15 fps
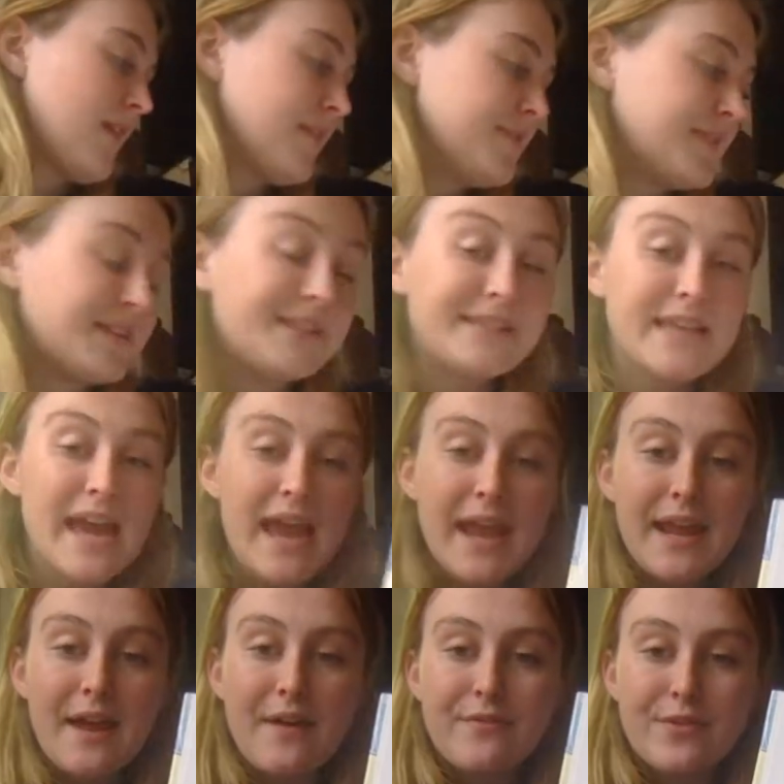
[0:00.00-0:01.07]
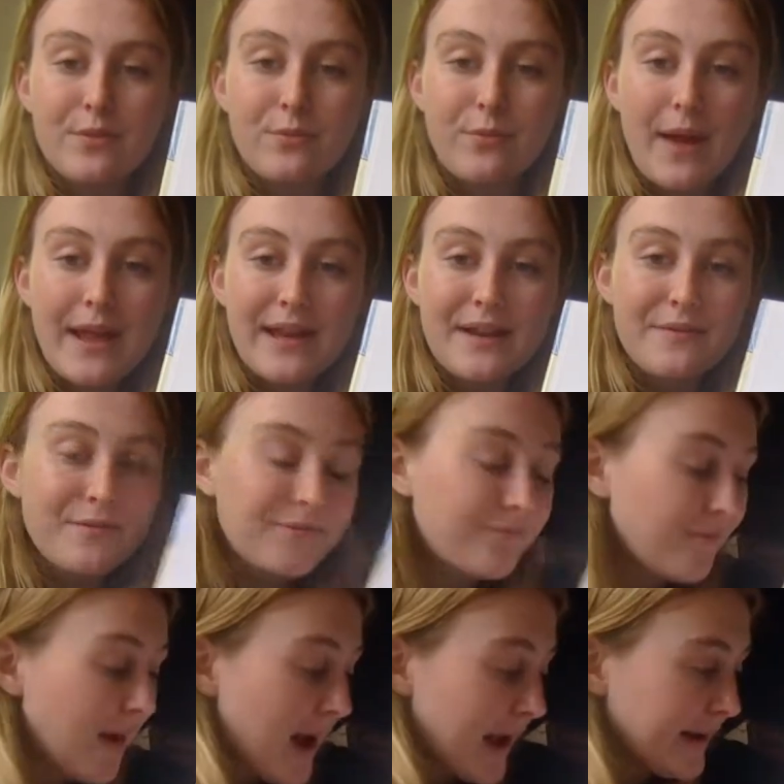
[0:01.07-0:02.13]
The day of the wedding
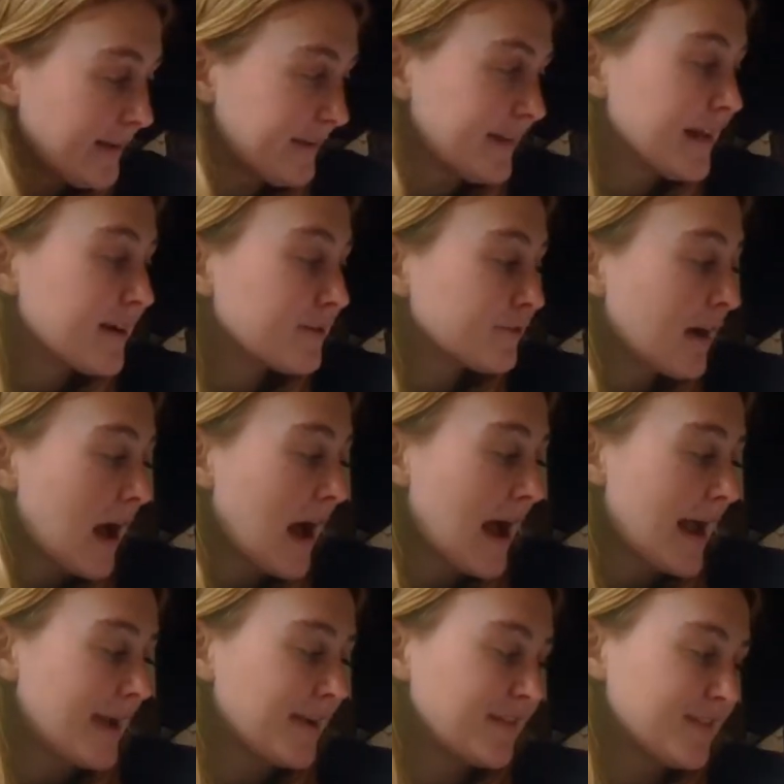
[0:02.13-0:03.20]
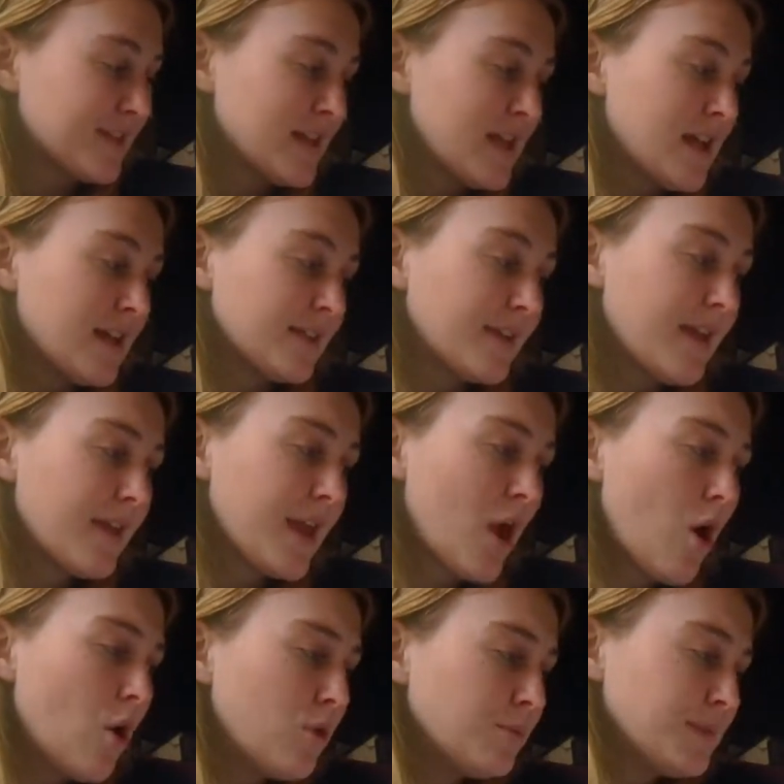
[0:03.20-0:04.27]
finally arrived. Lily
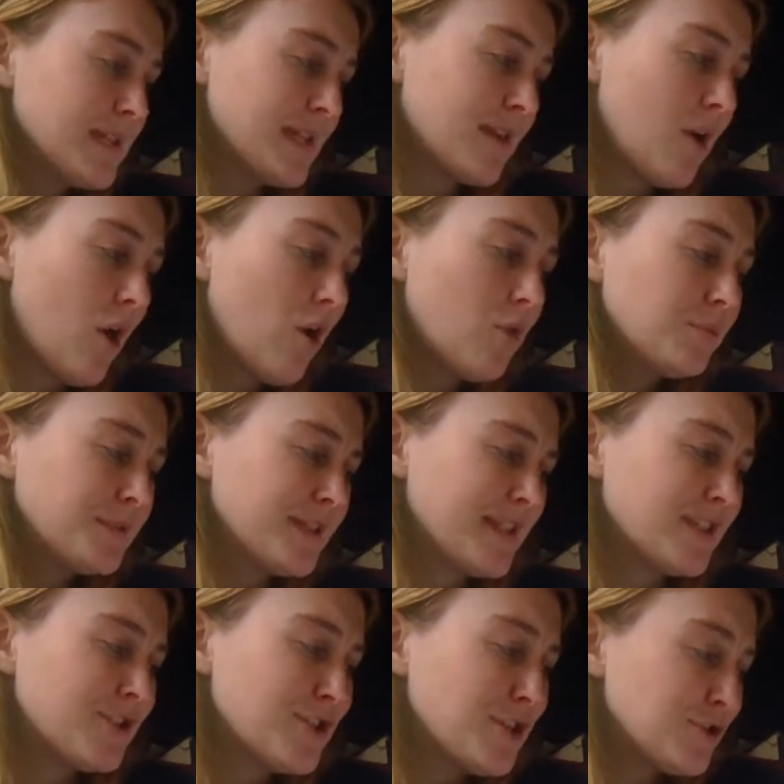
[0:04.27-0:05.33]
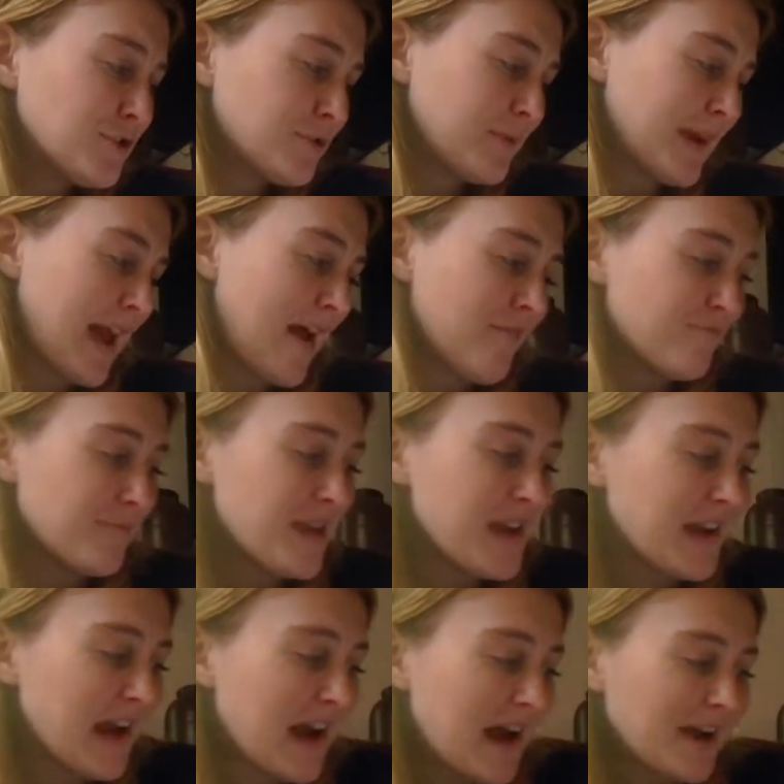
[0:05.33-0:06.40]
hoped and hoped that Ginger would have
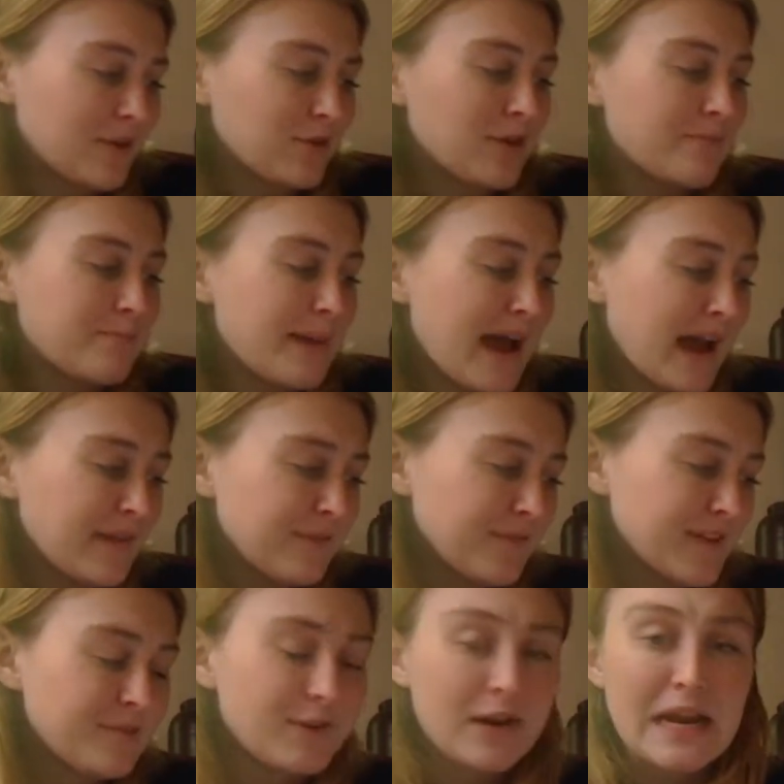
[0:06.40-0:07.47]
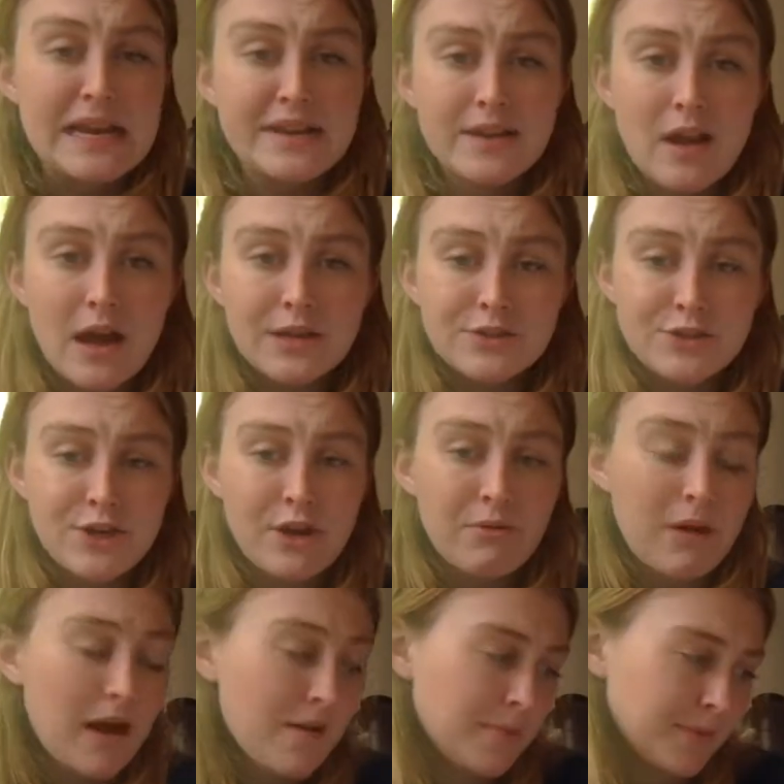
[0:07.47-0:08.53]
pink eye or a bad fever and not show
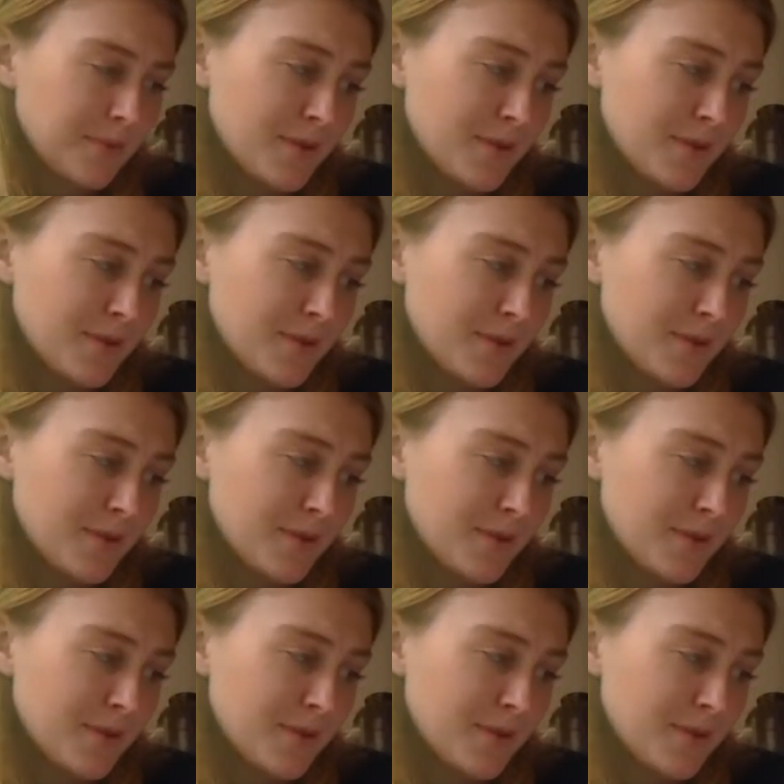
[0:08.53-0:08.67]
up.